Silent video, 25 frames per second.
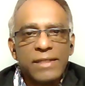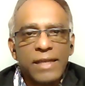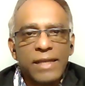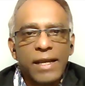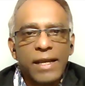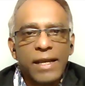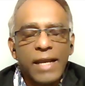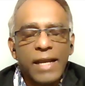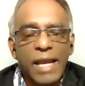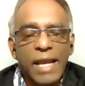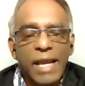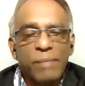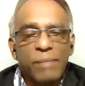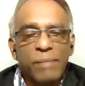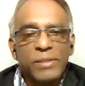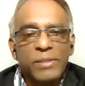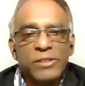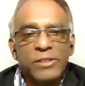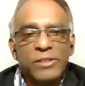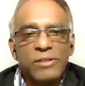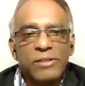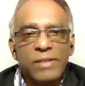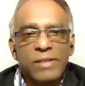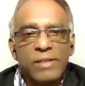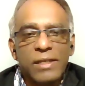
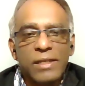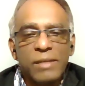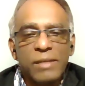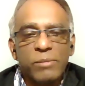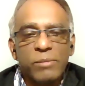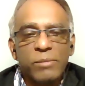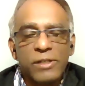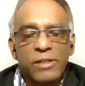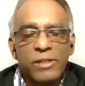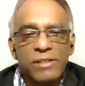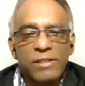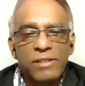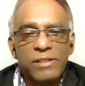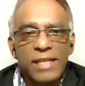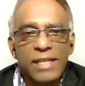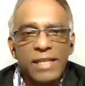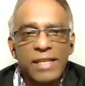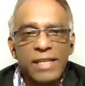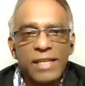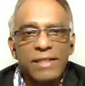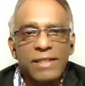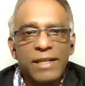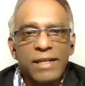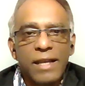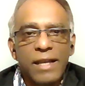happened to the liberals
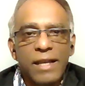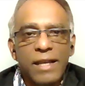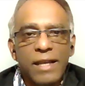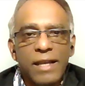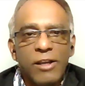and the